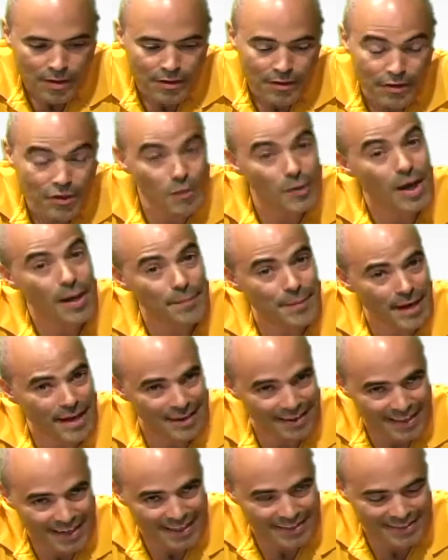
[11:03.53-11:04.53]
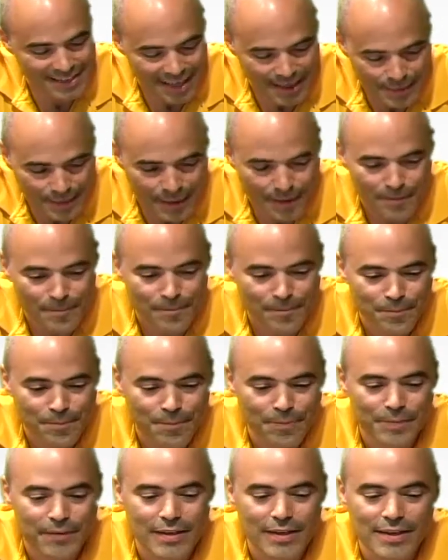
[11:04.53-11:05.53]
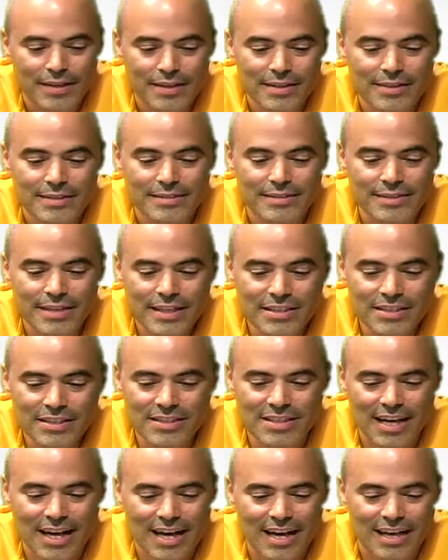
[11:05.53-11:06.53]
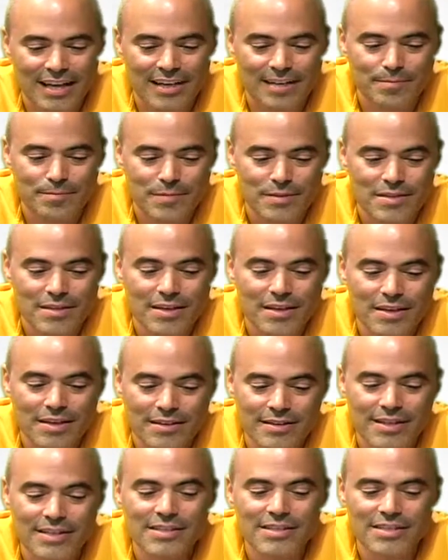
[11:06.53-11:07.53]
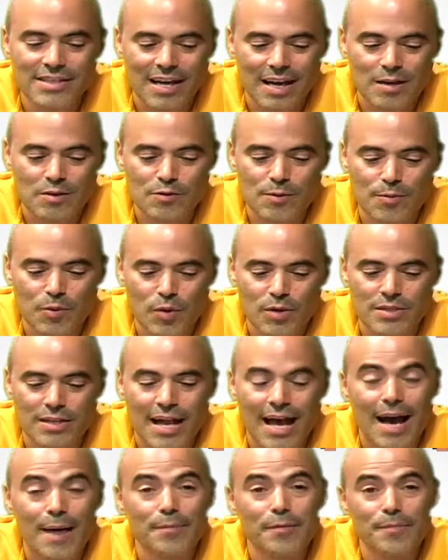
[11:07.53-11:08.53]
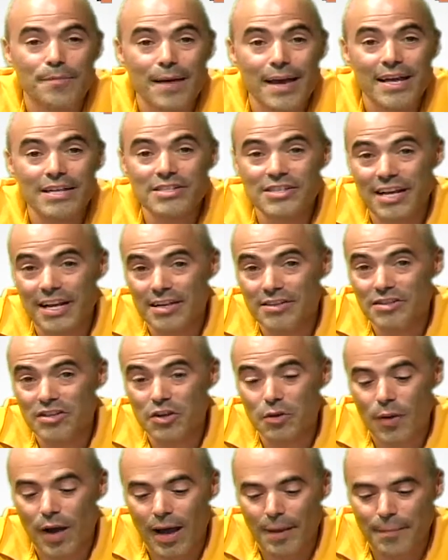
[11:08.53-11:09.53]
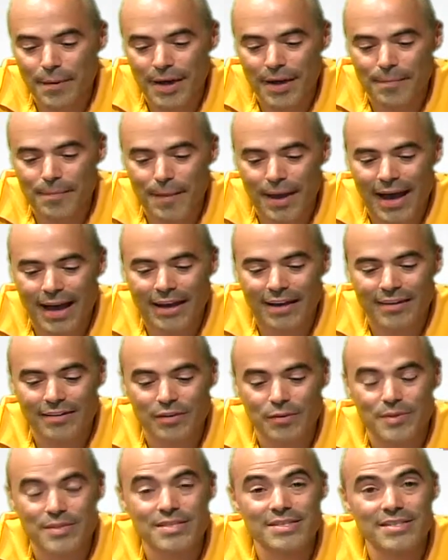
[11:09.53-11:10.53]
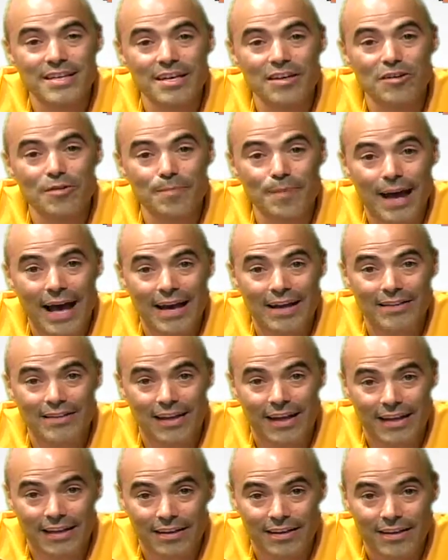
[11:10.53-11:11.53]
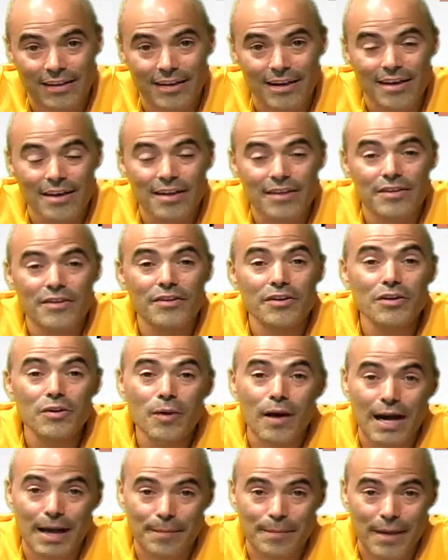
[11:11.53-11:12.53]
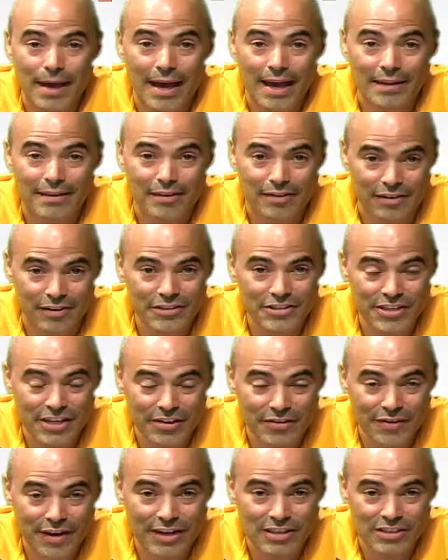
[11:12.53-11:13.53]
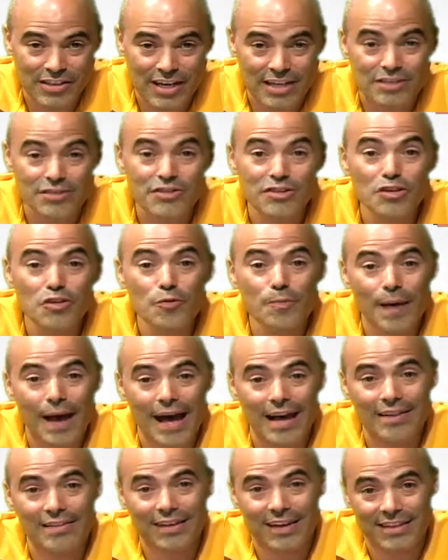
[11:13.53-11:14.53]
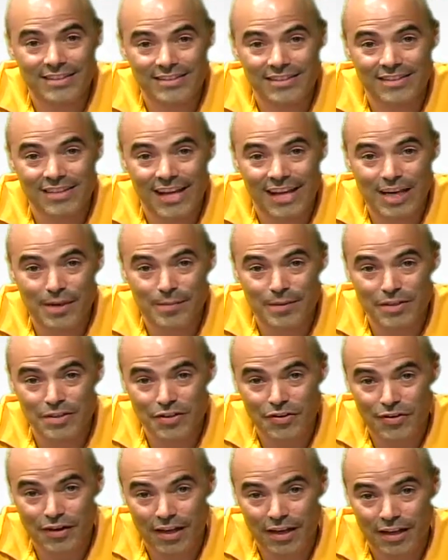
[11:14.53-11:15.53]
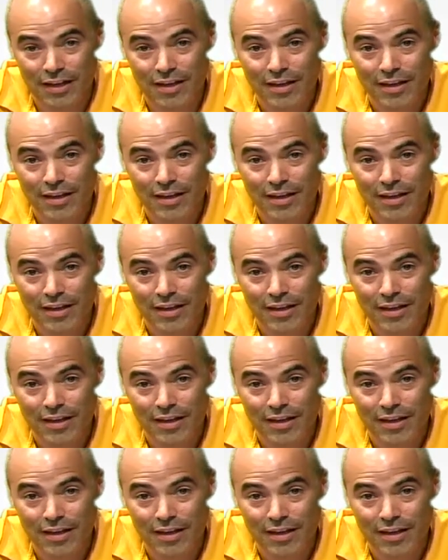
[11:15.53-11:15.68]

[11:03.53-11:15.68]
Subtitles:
New iPad, next topic. Digitimes reports that Apple may change the new iPad back to a single backlight. The new iPad, the 3rd generation, has 2 backlights to light up the screen.